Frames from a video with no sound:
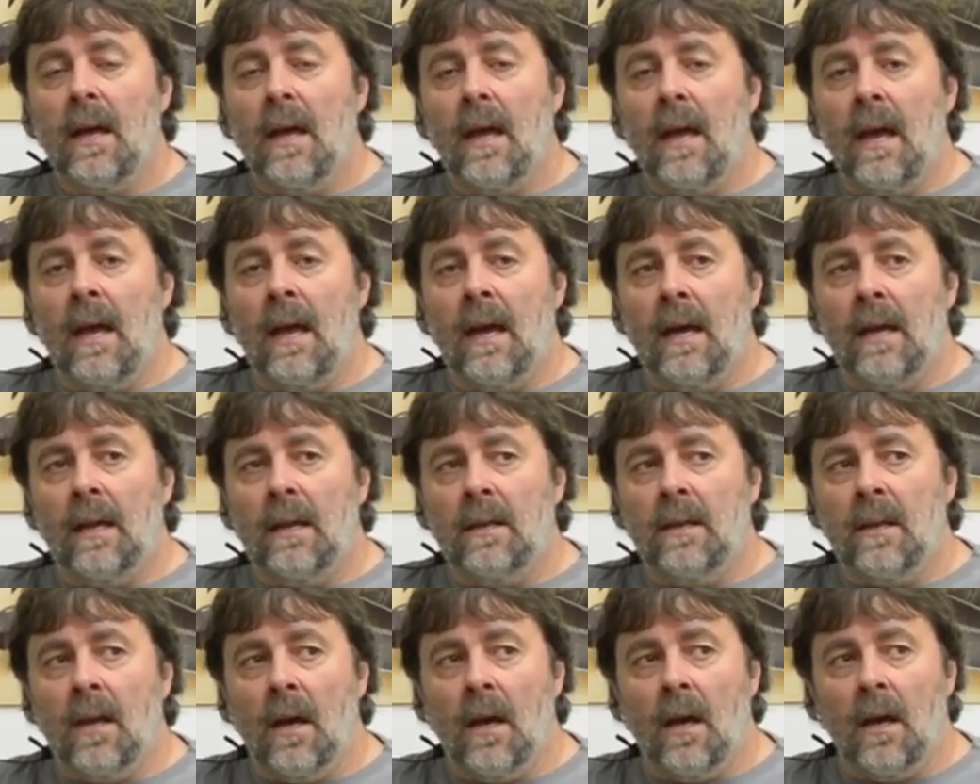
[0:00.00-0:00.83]

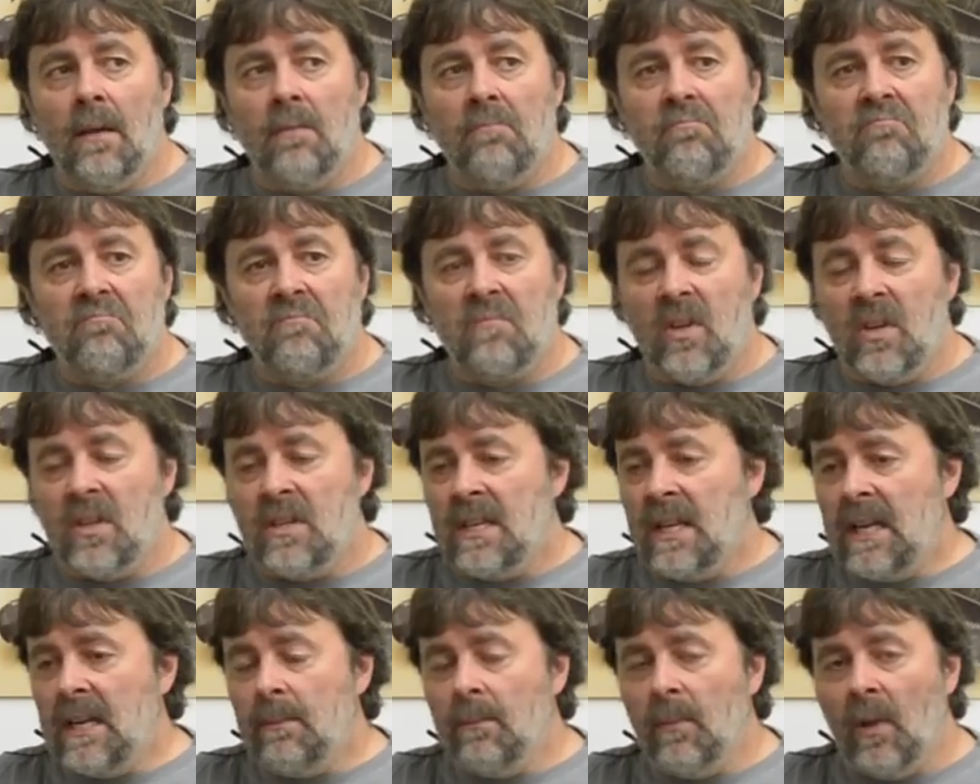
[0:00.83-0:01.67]
and the
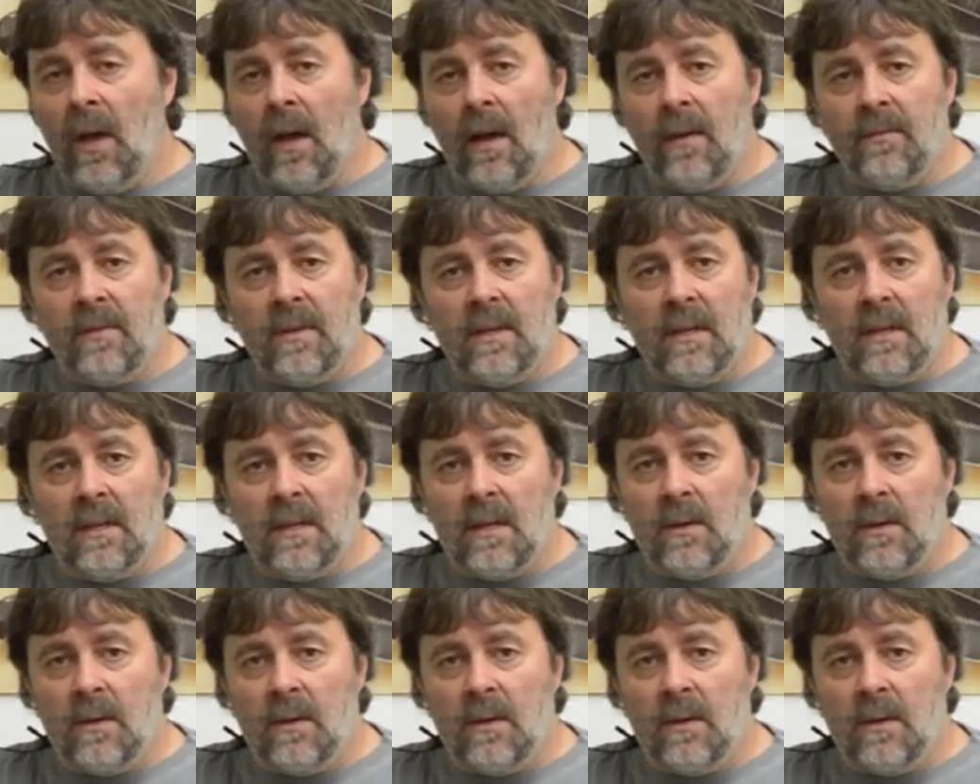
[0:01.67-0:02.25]
team loved it.